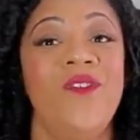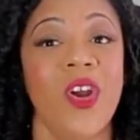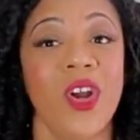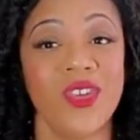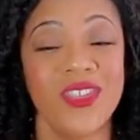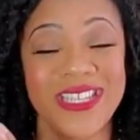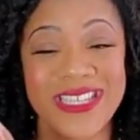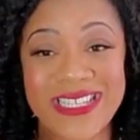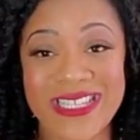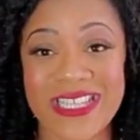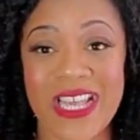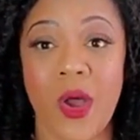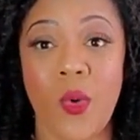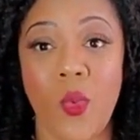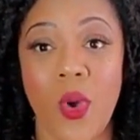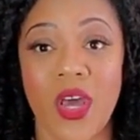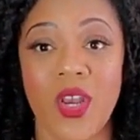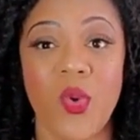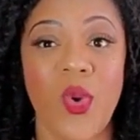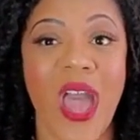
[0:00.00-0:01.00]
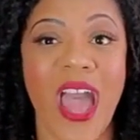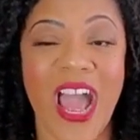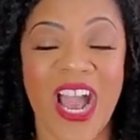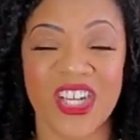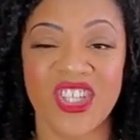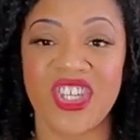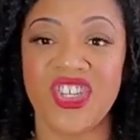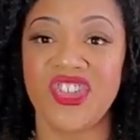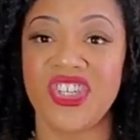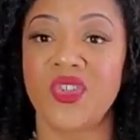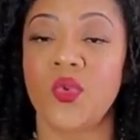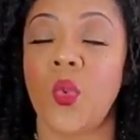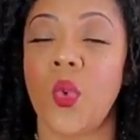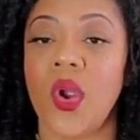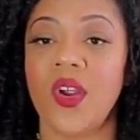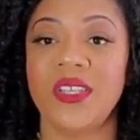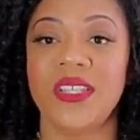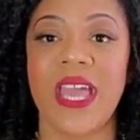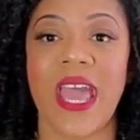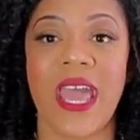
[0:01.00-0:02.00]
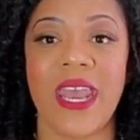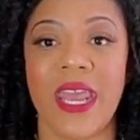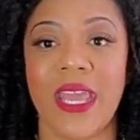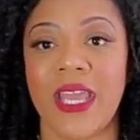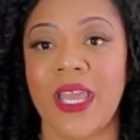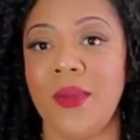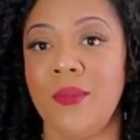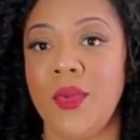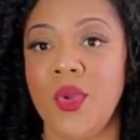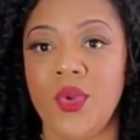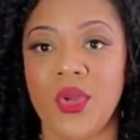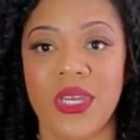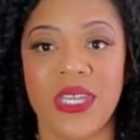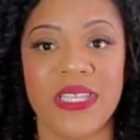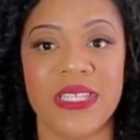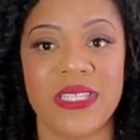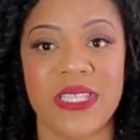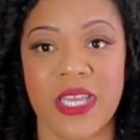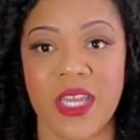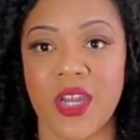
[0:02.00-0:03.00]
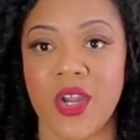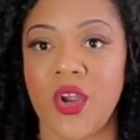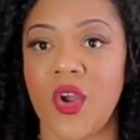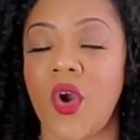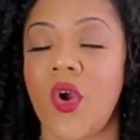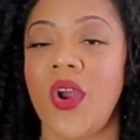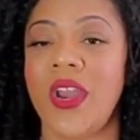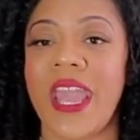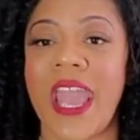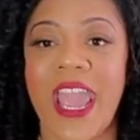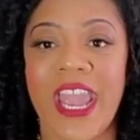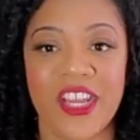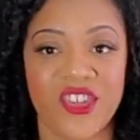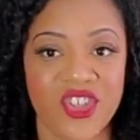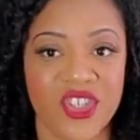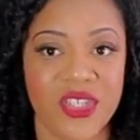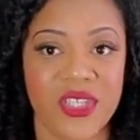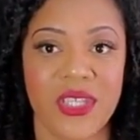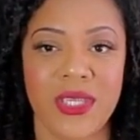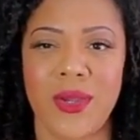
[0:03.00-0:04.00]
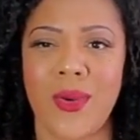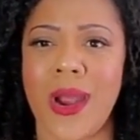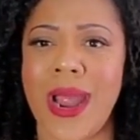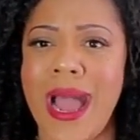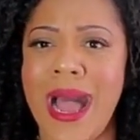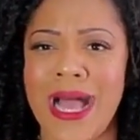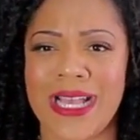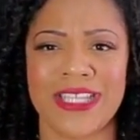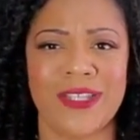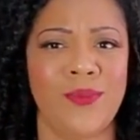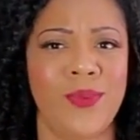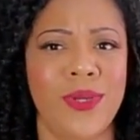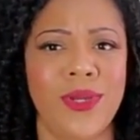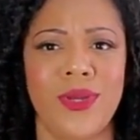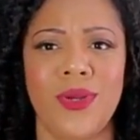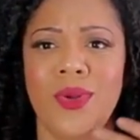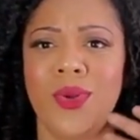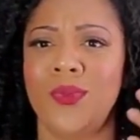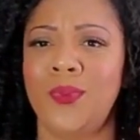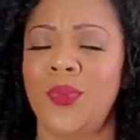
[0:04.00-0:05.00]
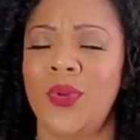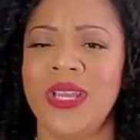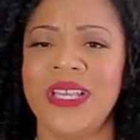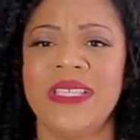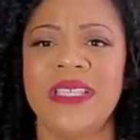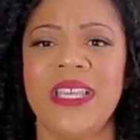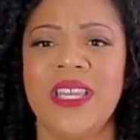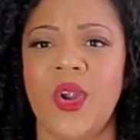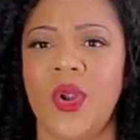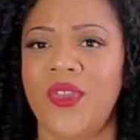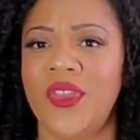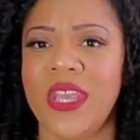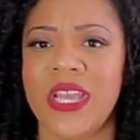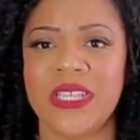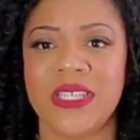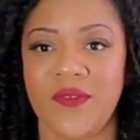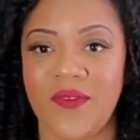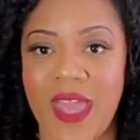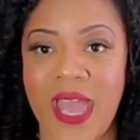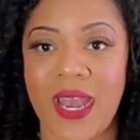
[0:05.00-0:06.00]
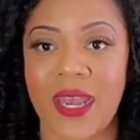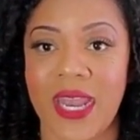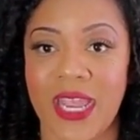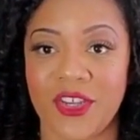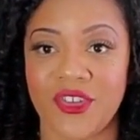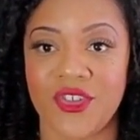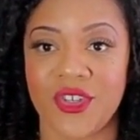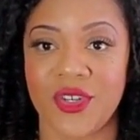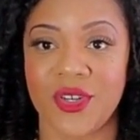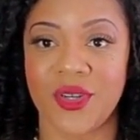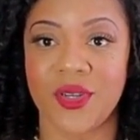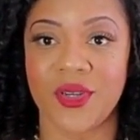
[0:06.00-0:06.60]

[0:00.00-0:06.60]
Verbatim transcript: versus someone who actually just works at a community center or an agency or a hospital, prison, or things of that nature.